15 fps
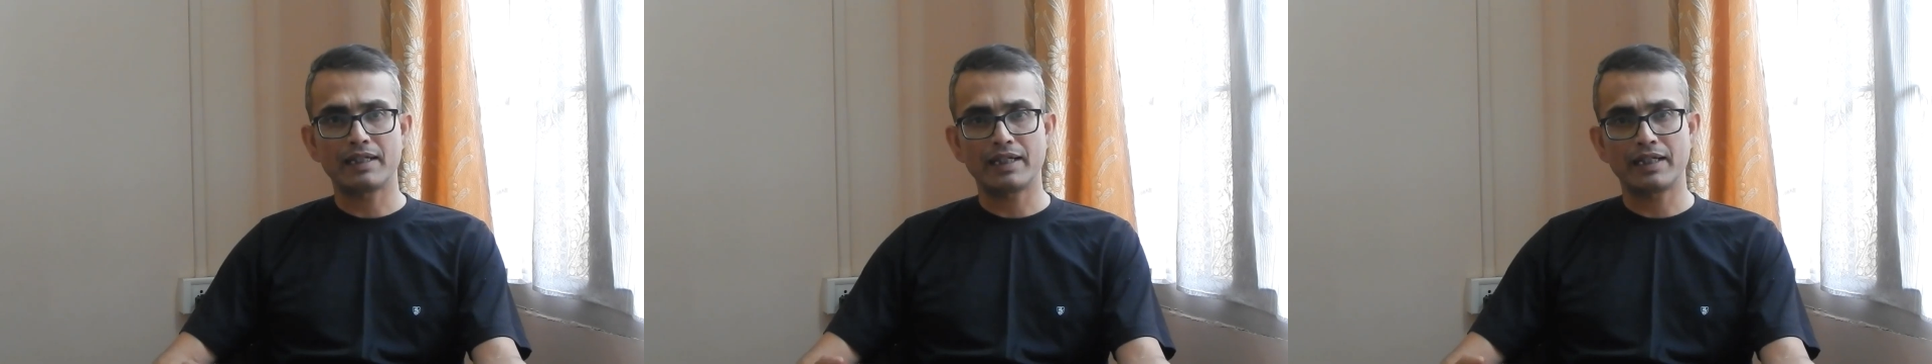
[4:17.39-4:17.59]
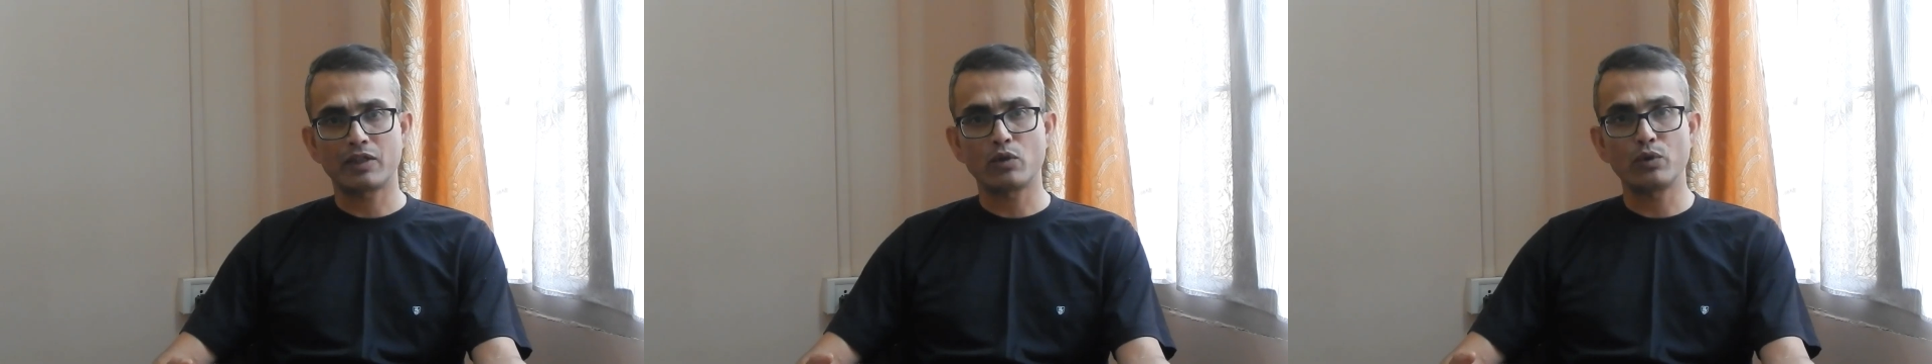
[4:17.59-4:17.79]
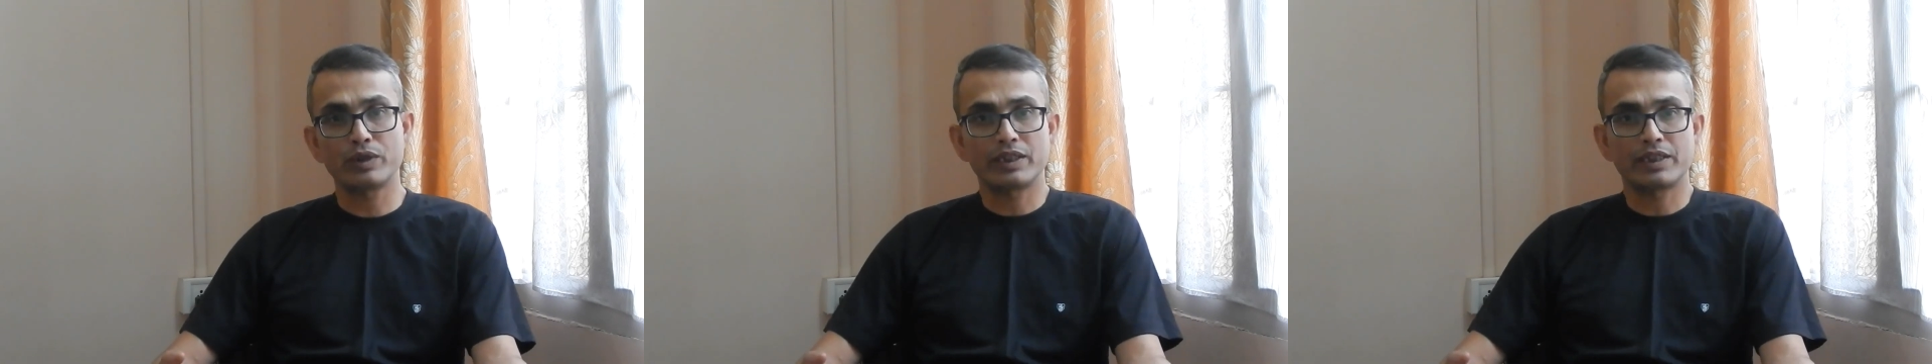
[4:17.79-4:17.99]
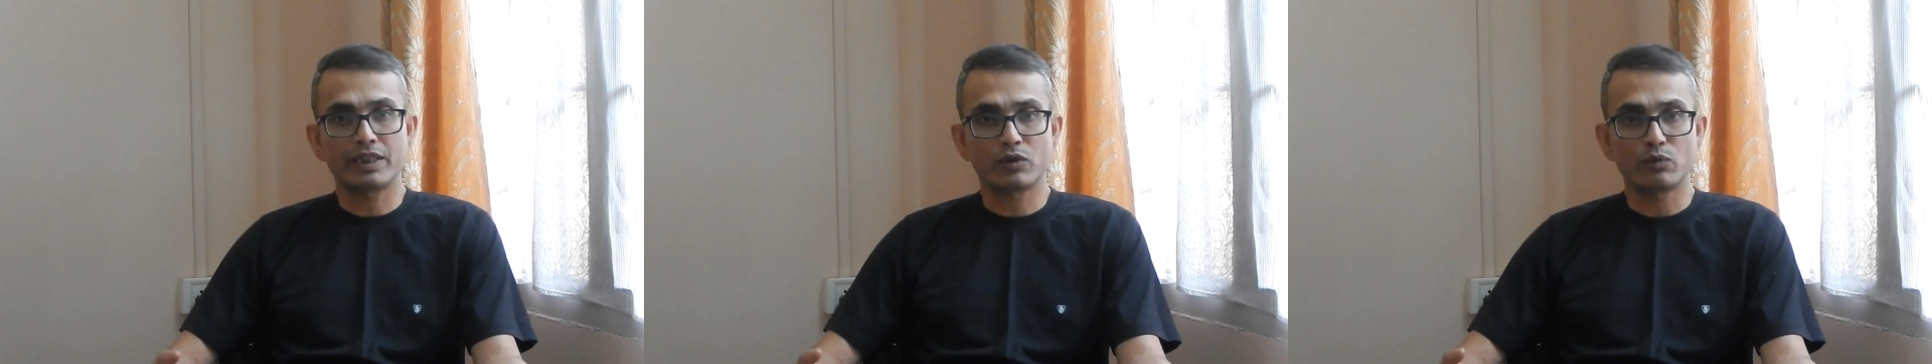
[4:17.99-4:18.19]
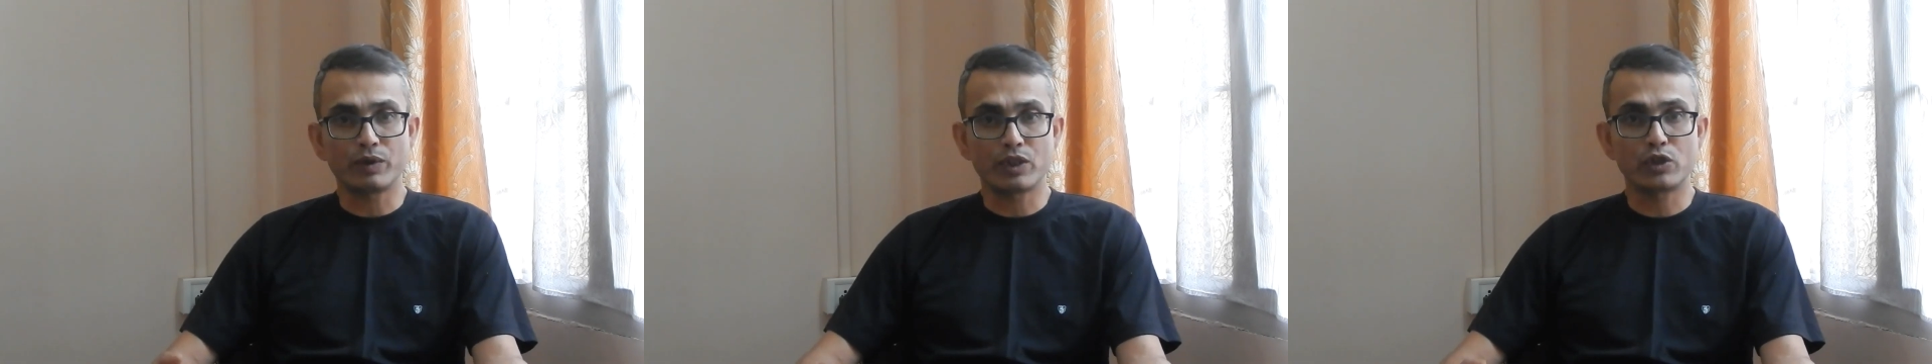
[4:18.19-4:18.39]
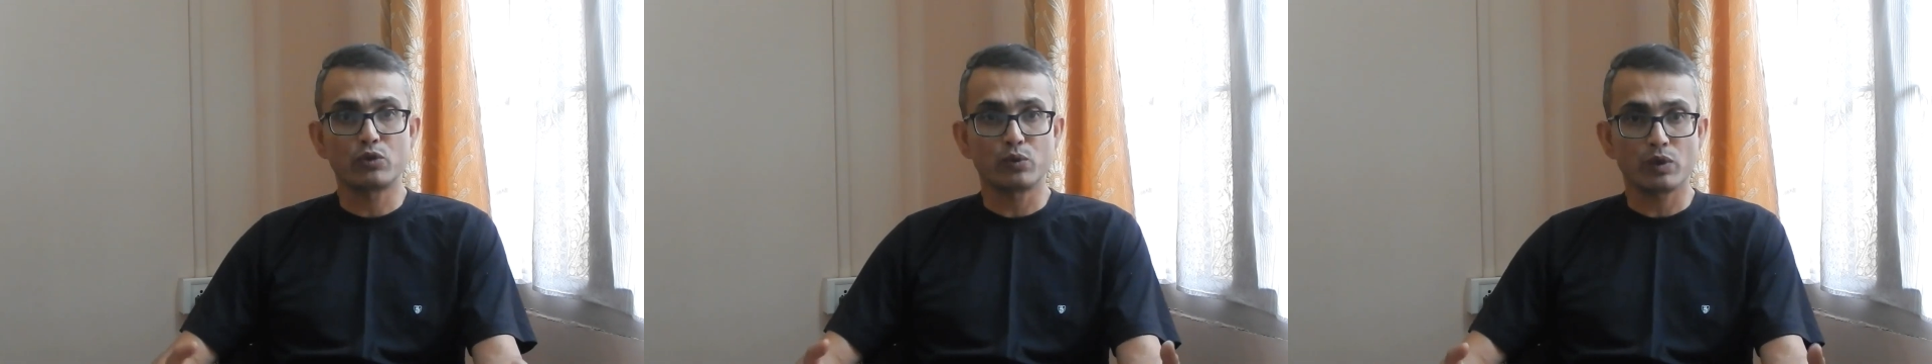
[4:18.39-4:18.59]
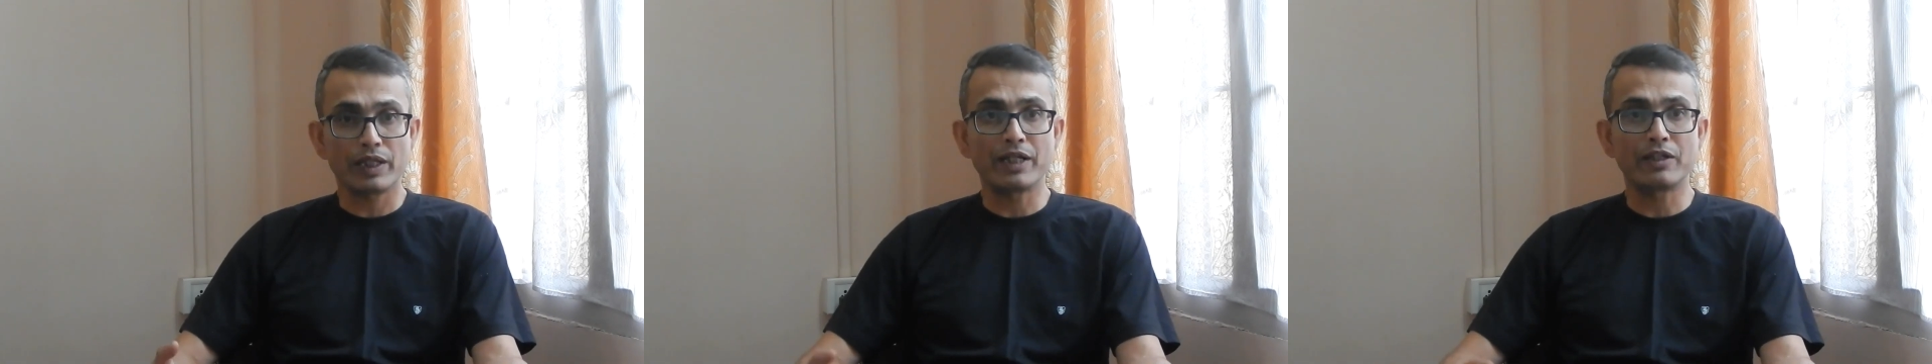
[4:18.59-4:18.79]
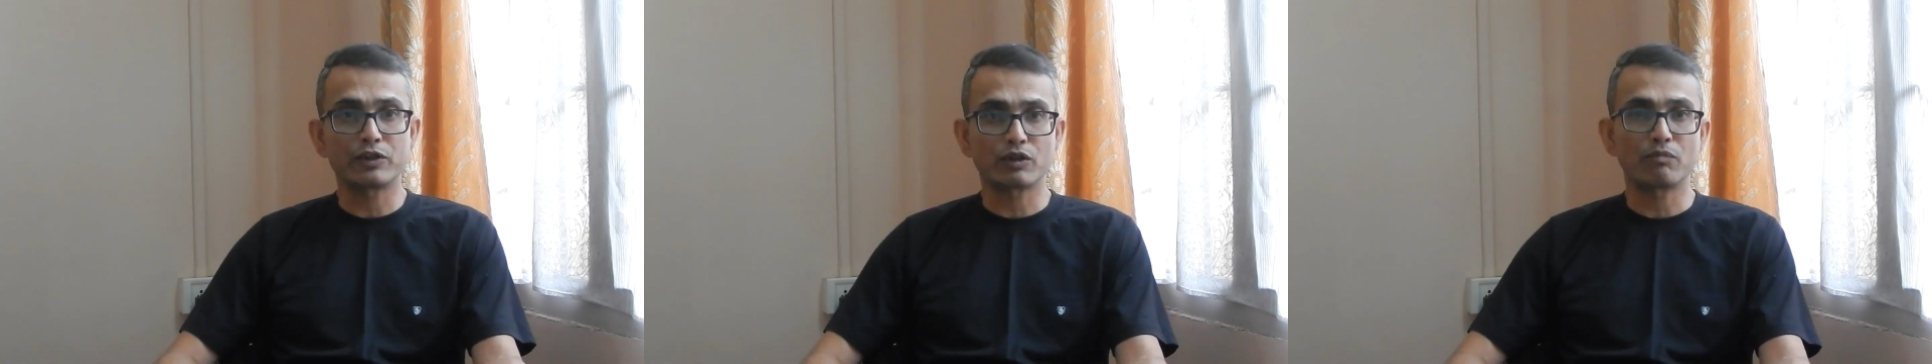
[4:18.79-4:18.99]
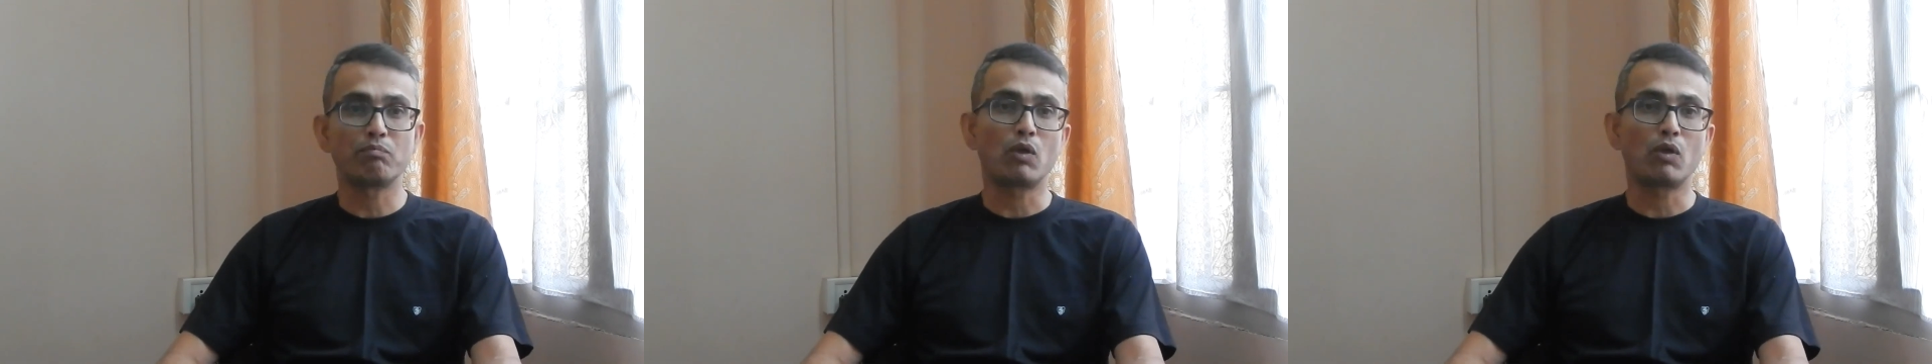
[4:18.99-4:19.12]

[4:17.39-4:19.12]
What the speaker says: I coated it with 2 layers of